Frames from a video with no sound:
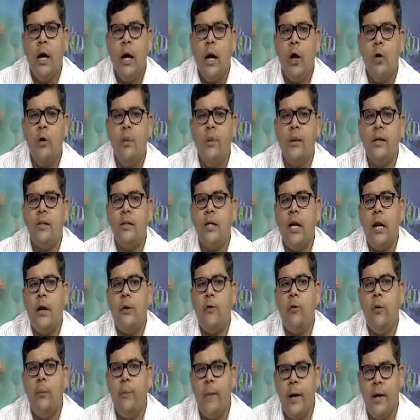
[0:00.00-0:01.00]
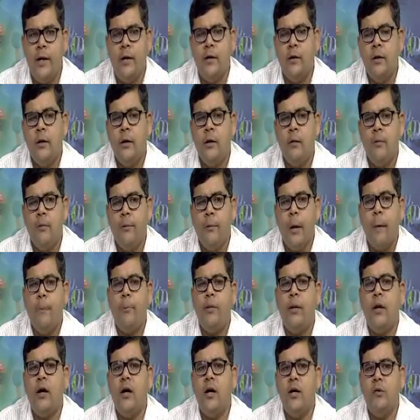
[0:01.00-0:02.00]
However, talaqul ban,
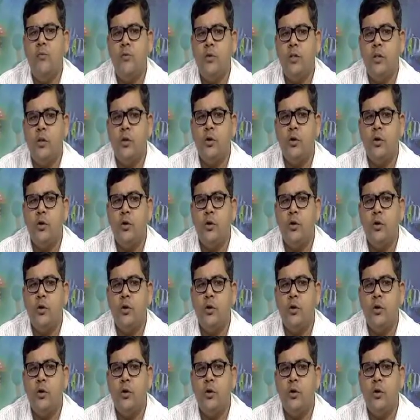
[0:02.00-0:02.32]
popularly which